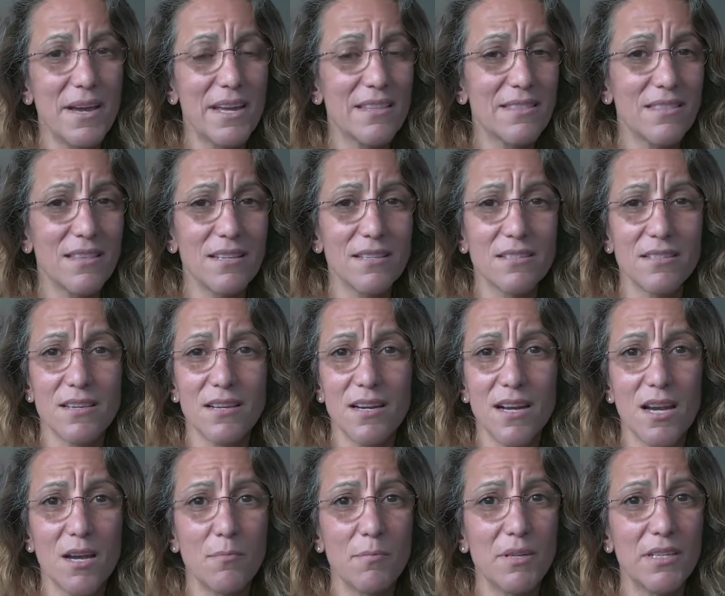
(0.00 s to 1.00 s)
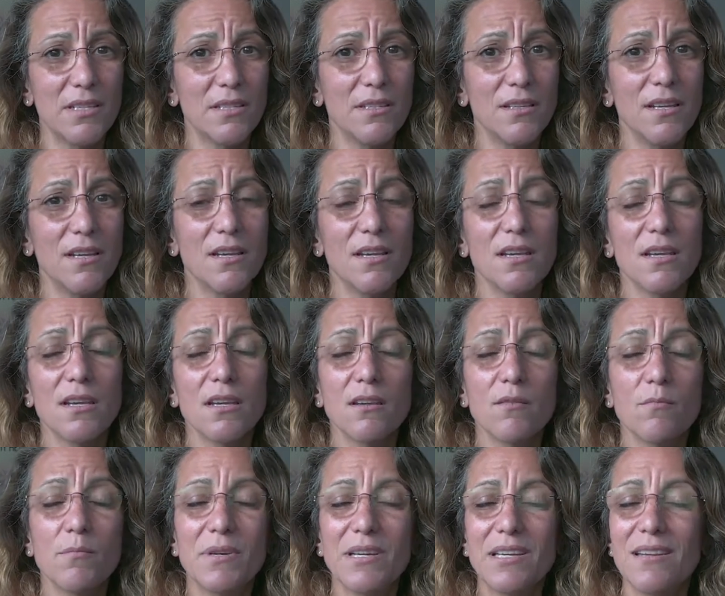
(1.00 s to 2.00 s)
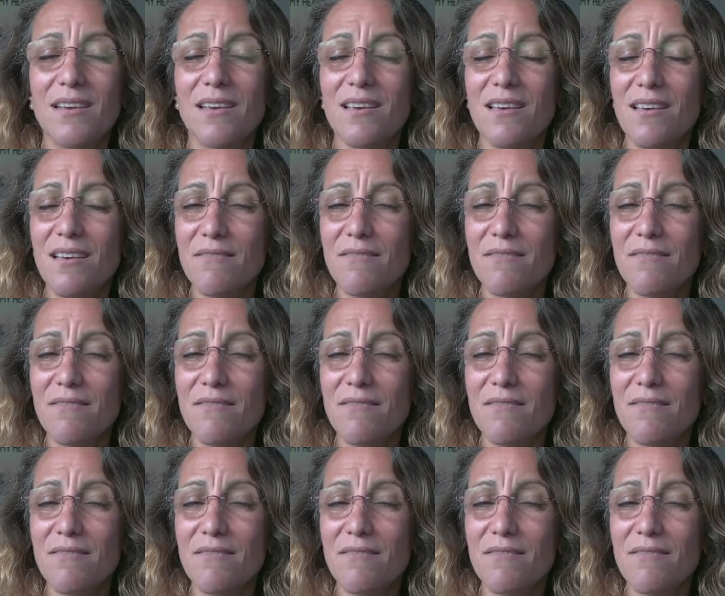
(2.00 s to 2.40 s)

bad things that happen. But